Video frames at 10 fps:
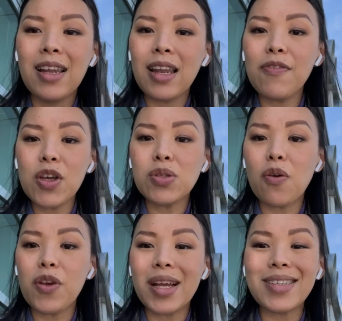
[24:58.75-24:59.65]
Love you.
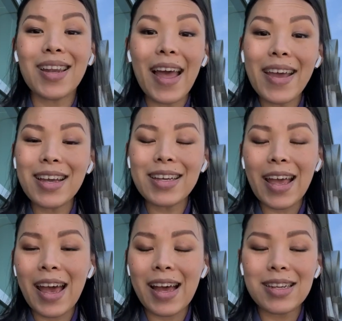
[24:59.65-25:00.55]
Don't forget to like
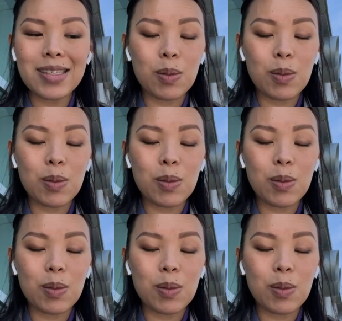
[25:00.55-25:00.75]
and